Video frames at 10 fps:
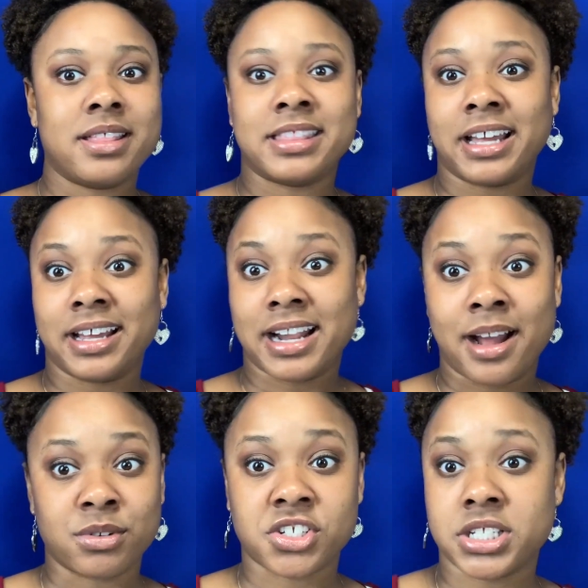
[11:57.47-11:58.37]
that I
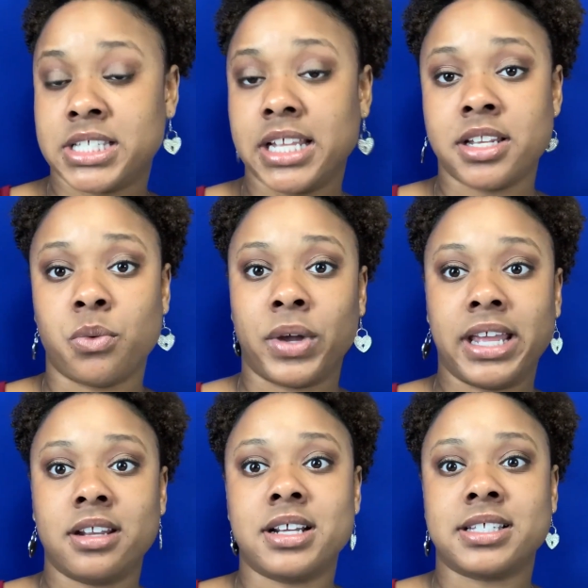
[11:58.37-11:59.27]
was just sitting and
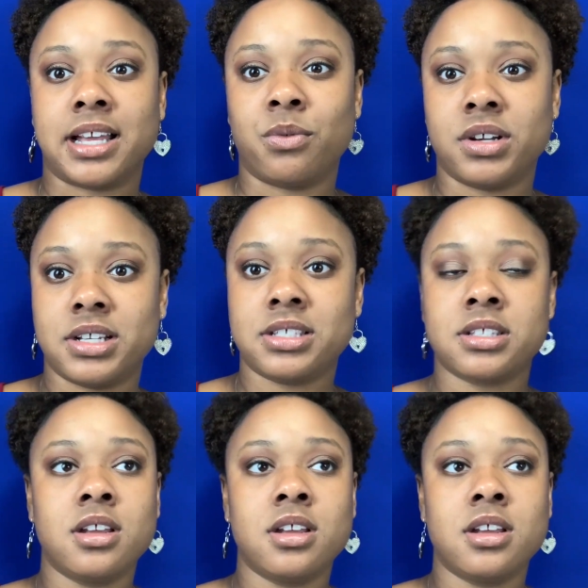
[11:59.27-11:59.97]
waiting, because I was